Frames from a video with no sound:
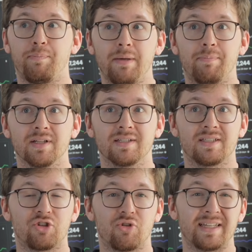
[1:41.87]
people
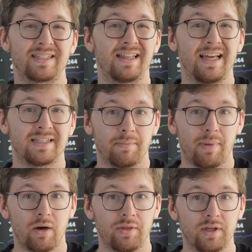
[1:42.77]
stress less
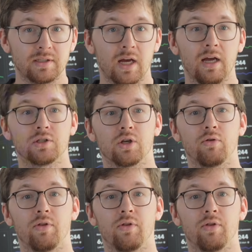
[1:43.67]
about this. So